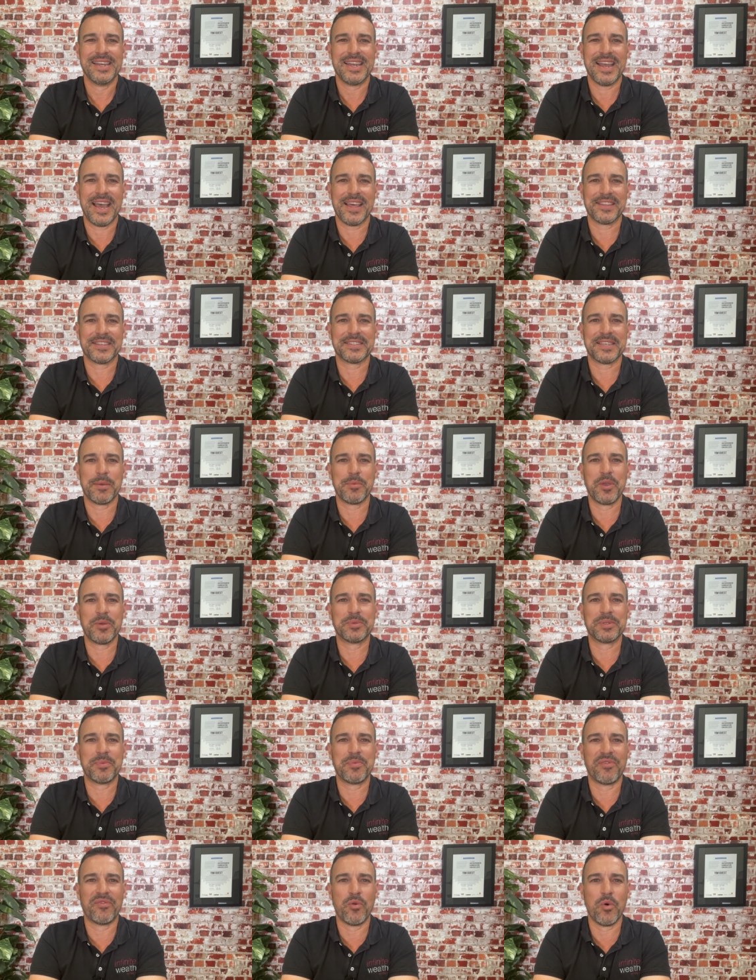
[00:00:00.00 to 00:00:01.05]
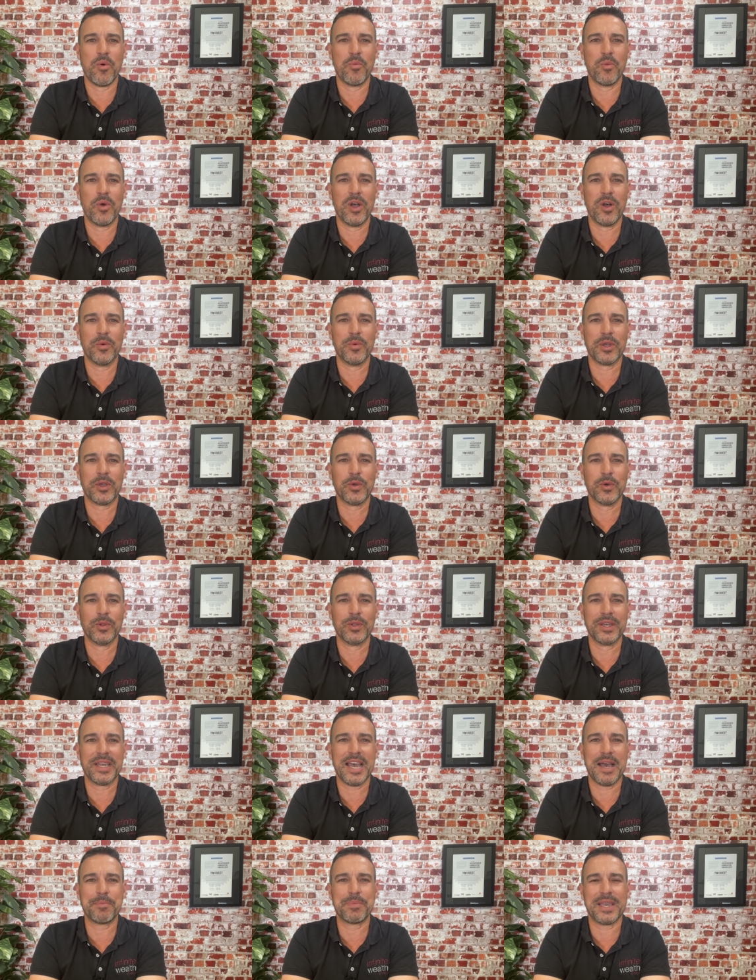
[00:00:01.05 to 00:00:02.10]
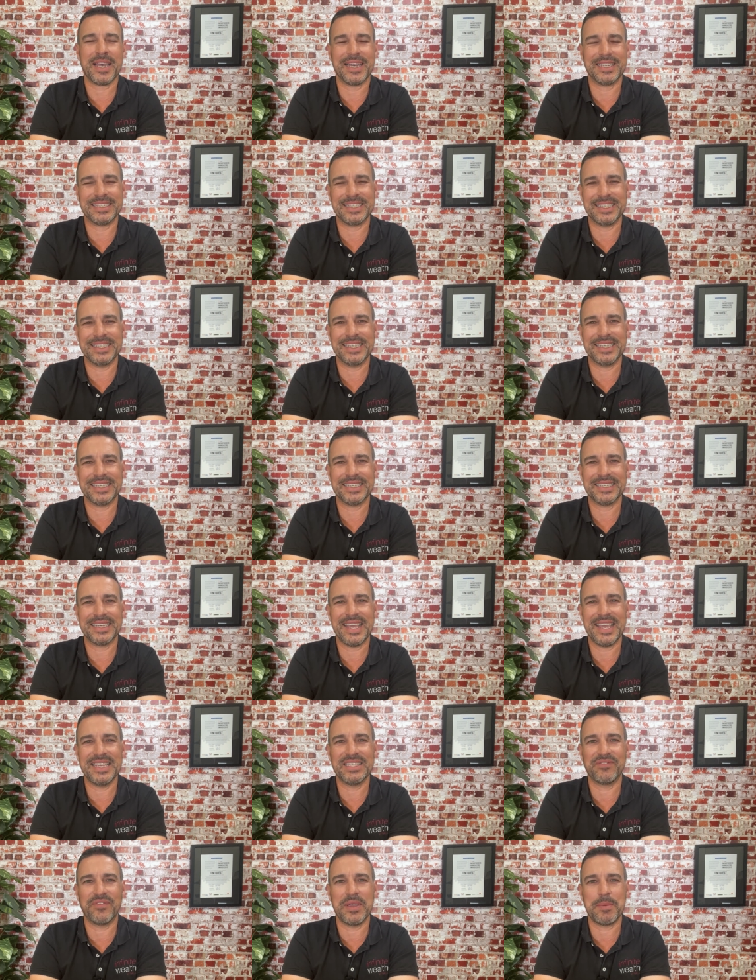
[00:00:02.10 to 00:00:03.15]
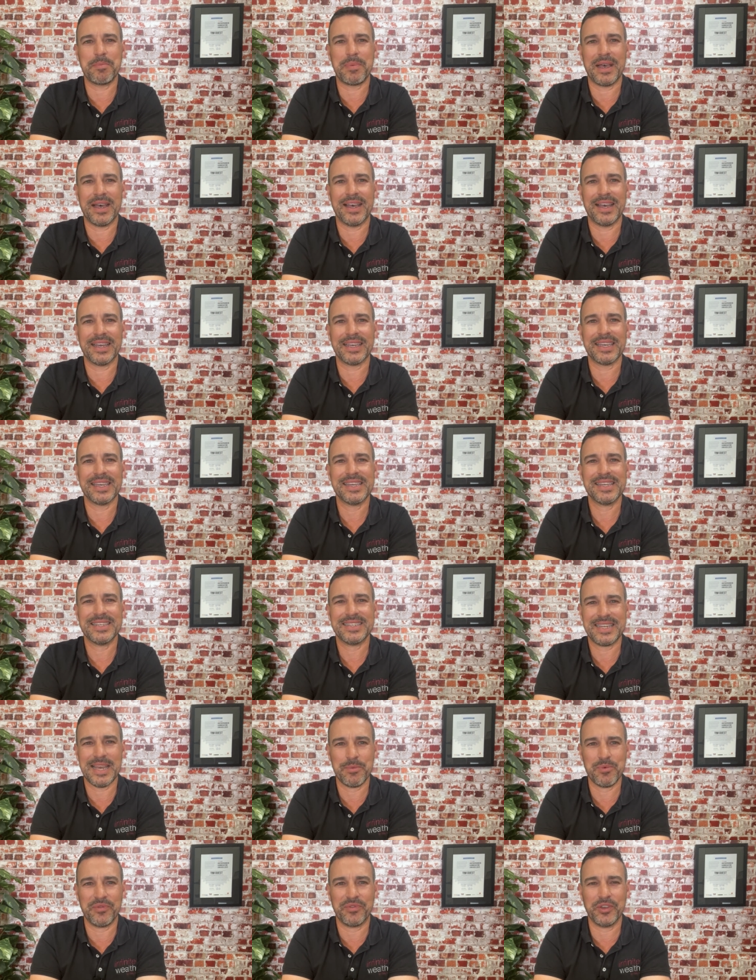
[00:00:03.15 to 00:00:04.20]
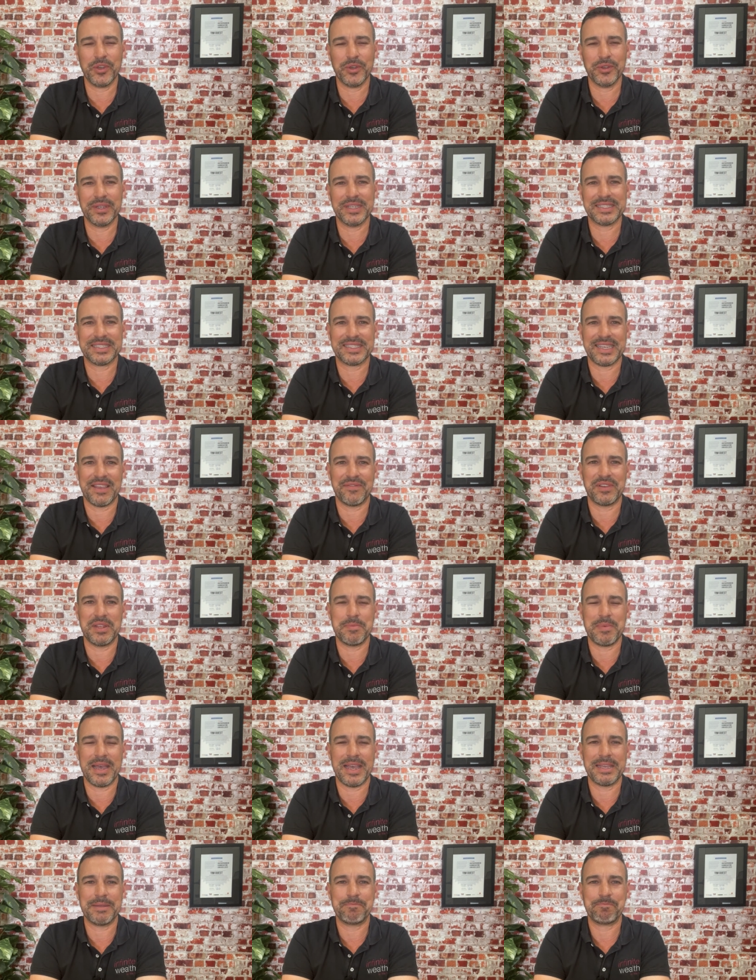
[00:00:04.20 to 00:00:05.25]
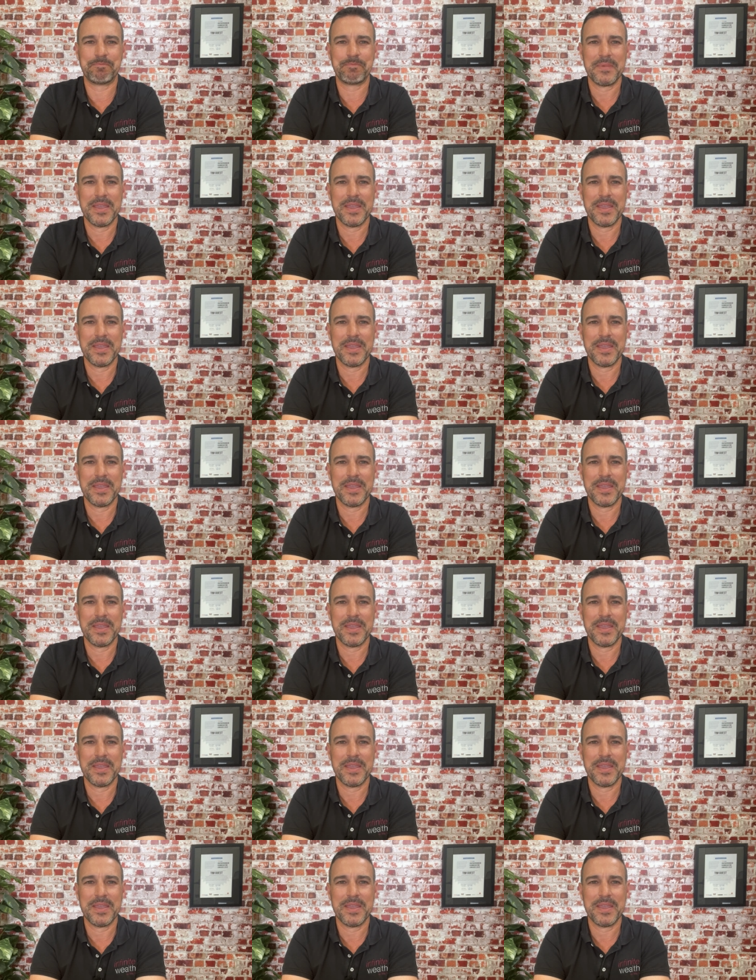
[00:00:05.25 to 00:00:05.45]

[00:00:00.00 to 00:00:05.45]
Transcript: Now, other suburbs to perform well were Coolbellup, Cardinia, East Vic Park, Doubleview, and Safety Bay.